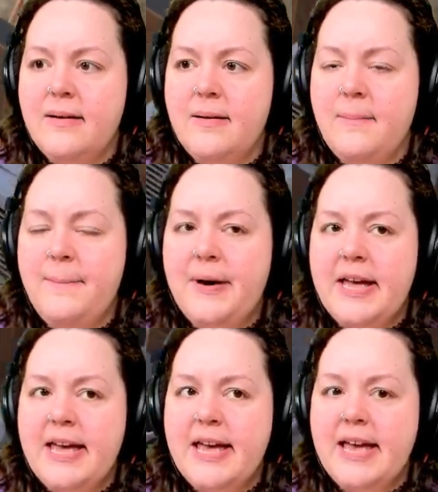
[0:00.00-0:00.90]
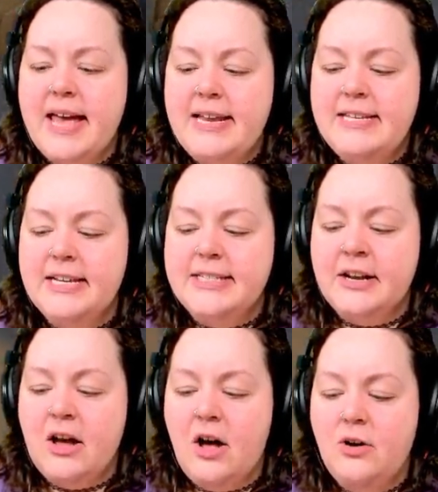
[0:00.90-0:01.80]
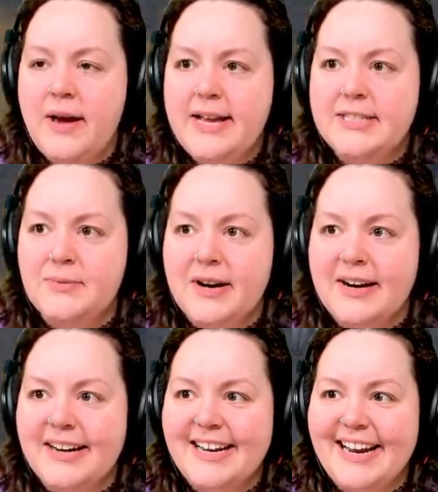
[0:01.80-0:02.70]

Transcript: But it doesn't always work.